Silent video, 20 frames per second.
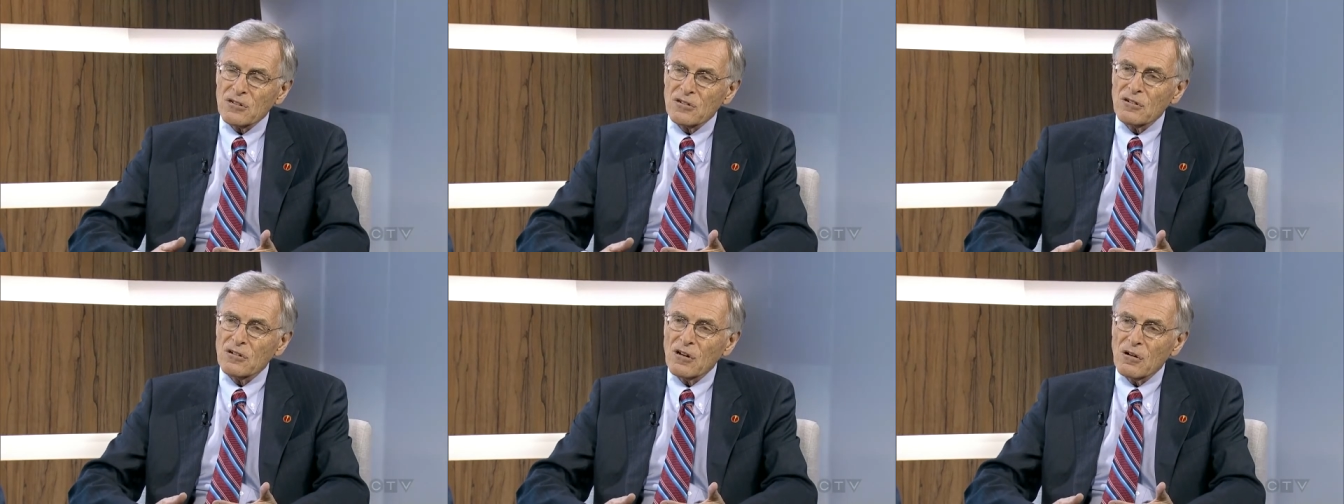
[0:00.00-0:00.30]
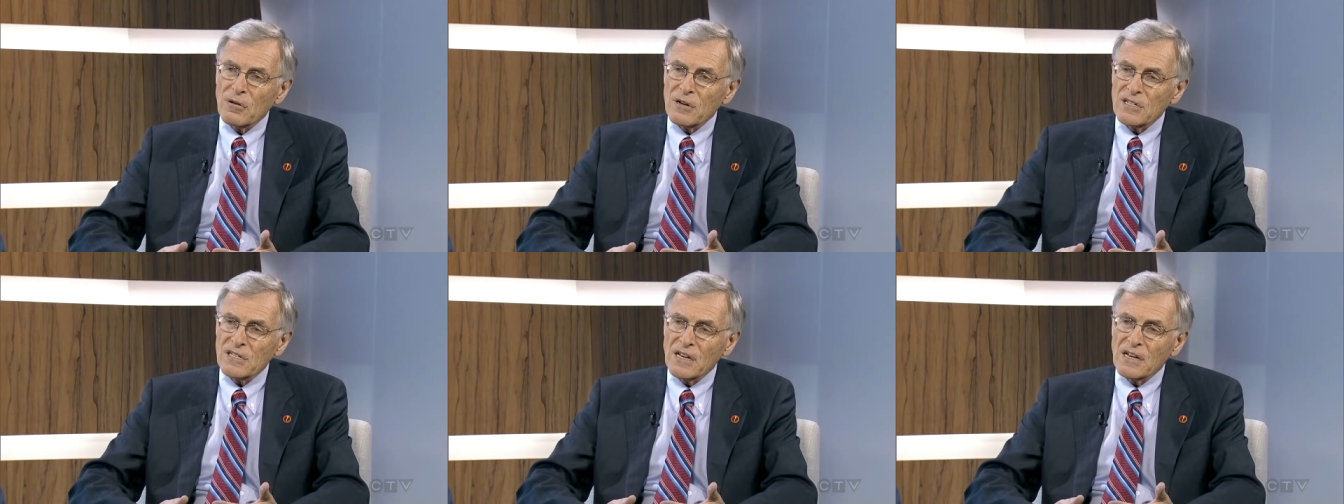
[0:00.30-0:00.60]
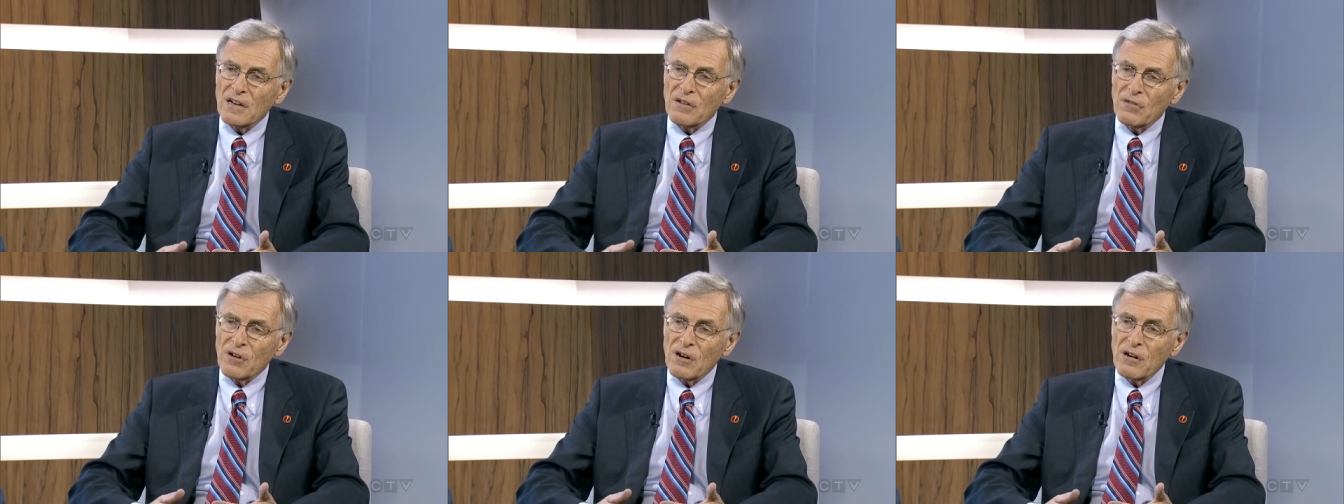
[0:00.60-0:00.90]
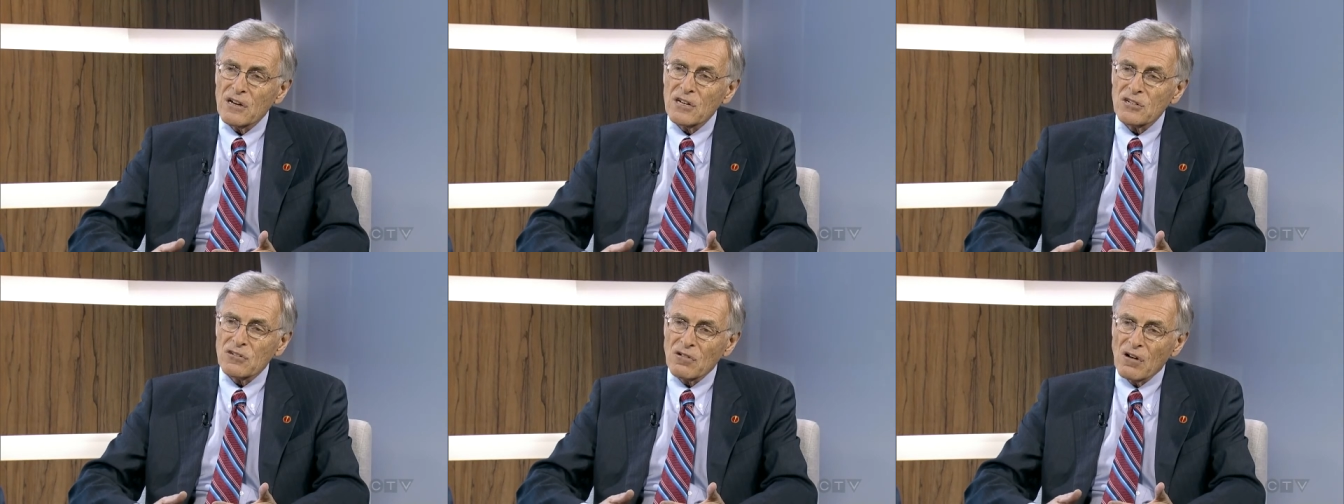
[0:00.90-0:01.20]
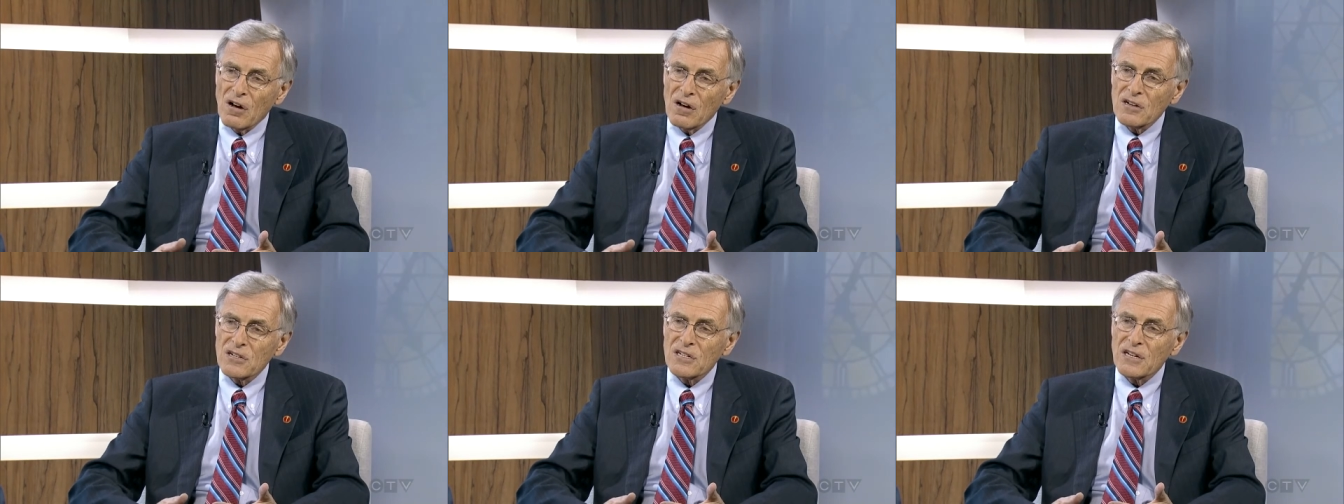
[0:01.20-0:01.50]
Trudeau has sent a very
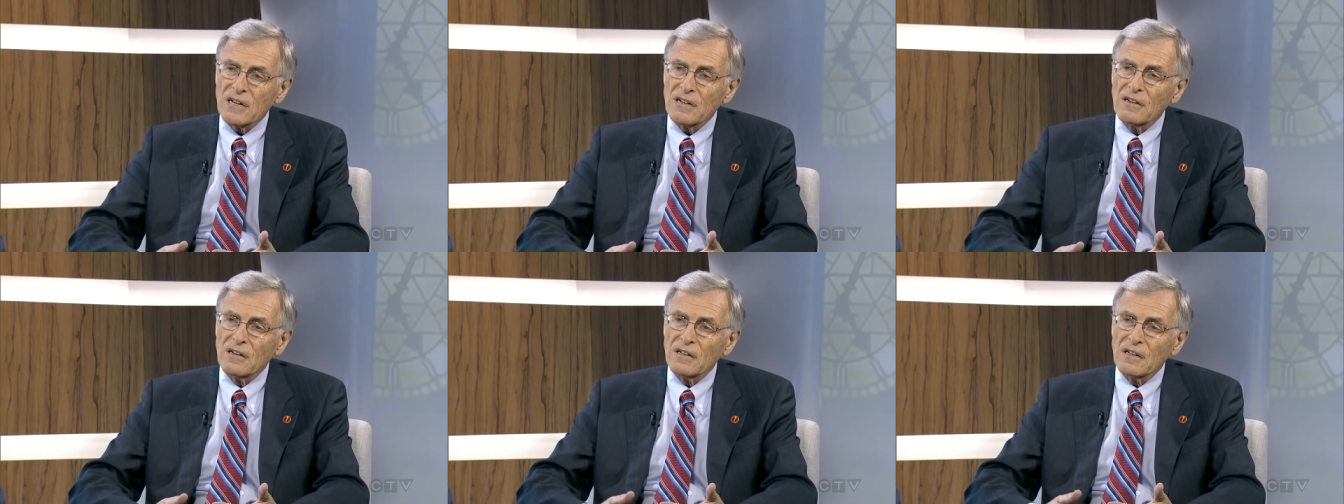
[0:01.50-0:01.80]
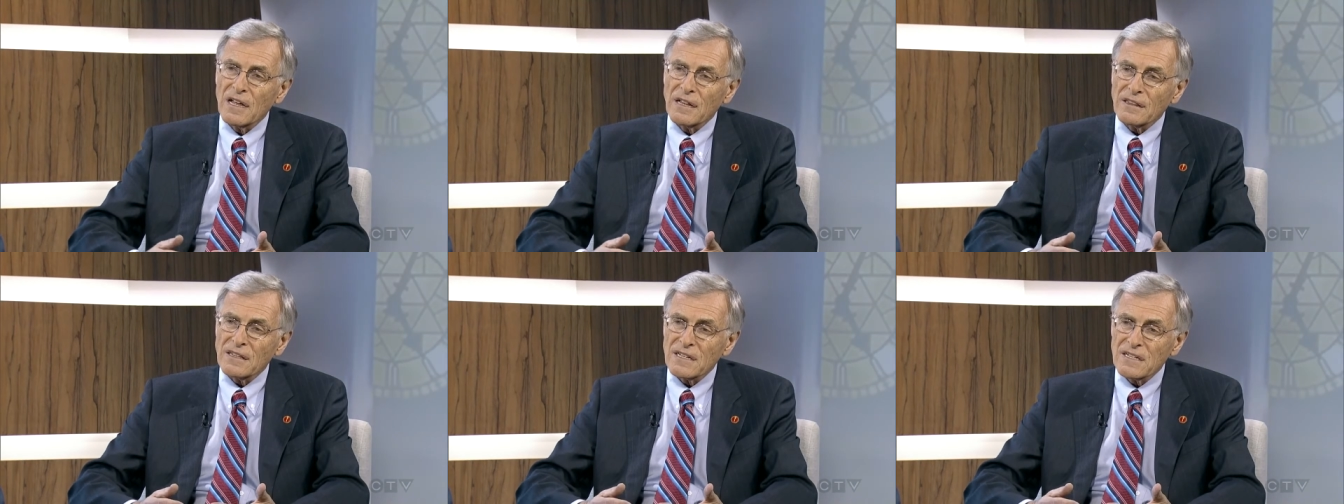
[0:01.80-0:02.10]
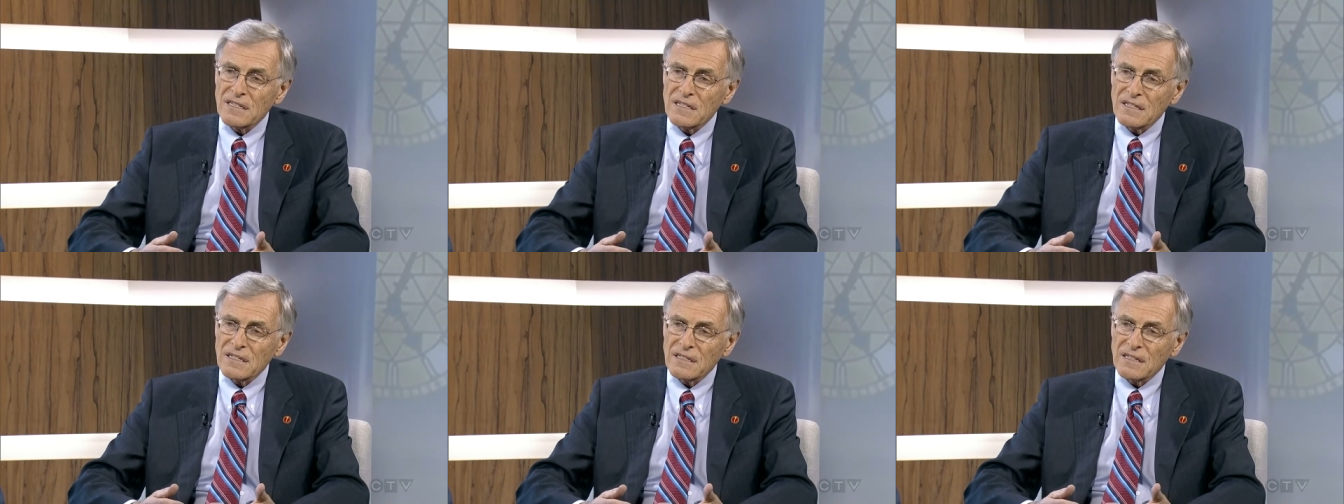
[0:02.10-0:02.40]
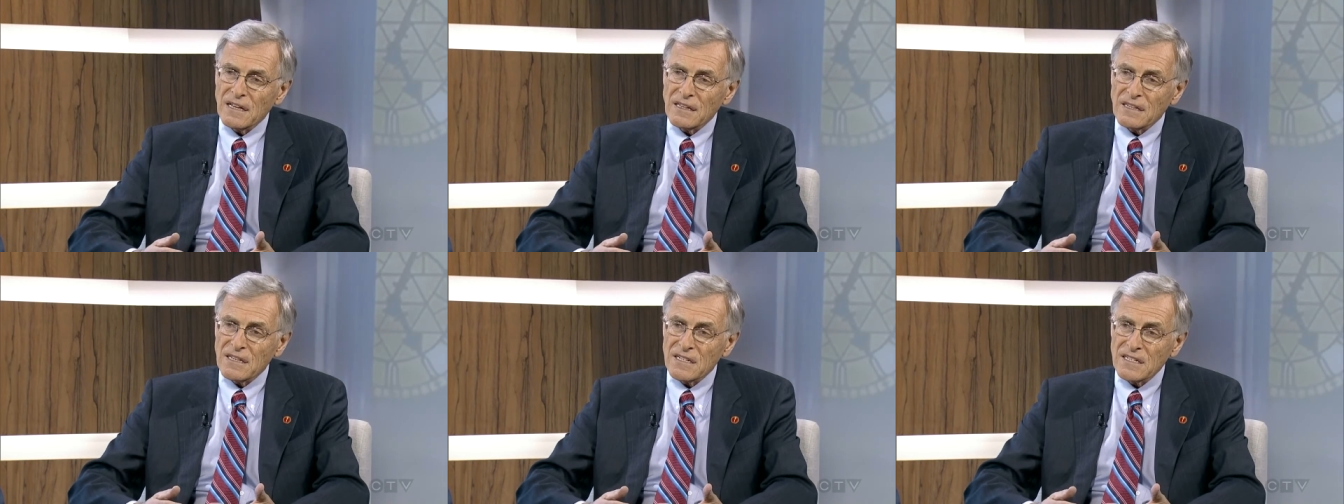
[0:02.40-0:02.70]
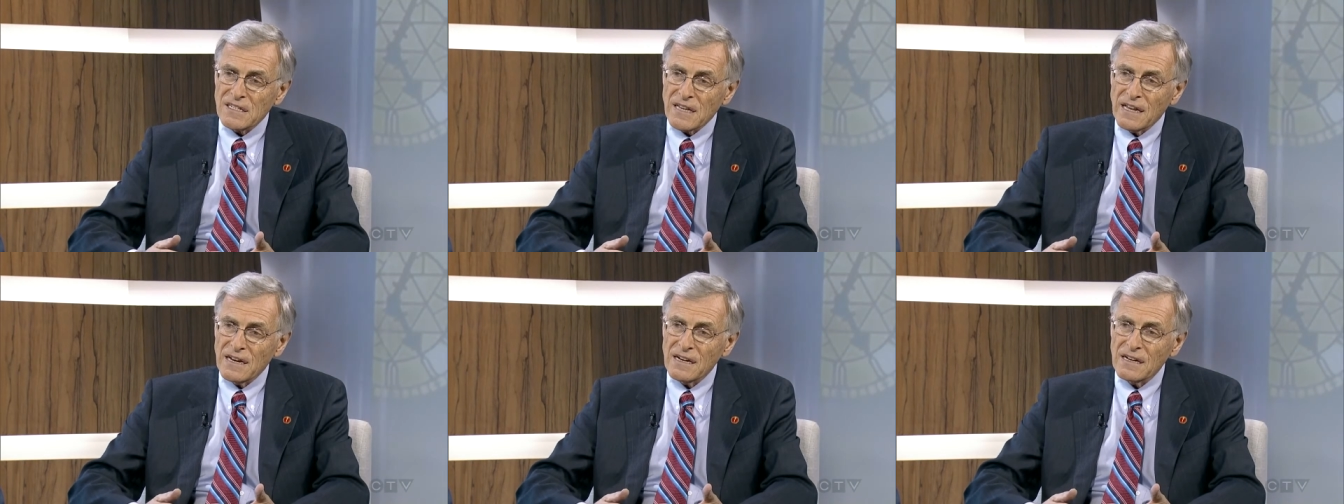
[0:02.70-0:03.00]
strong signal that the that the
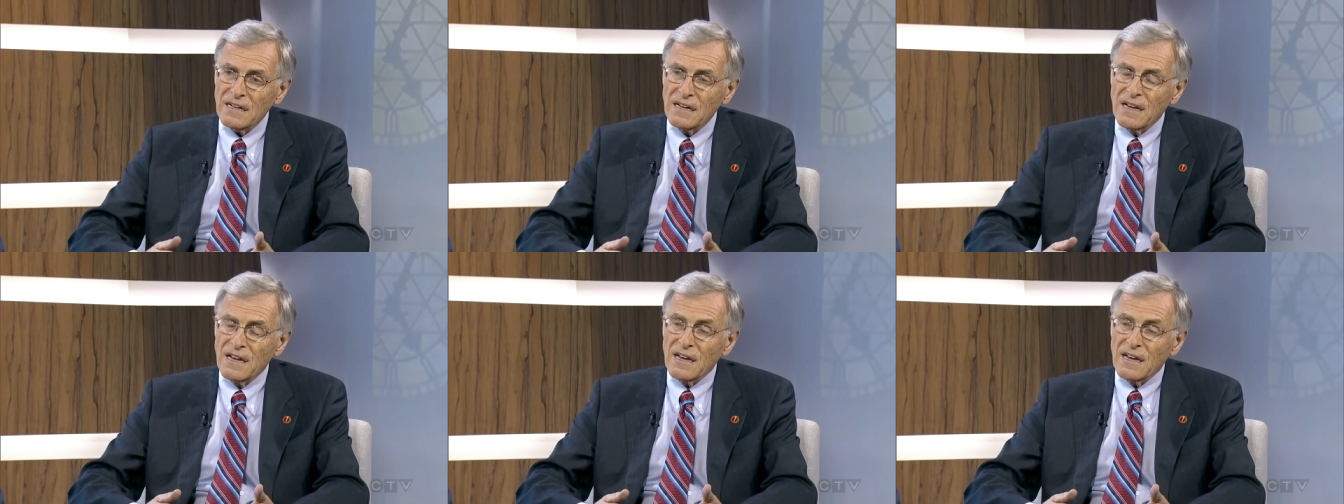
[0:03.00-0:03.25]
Senate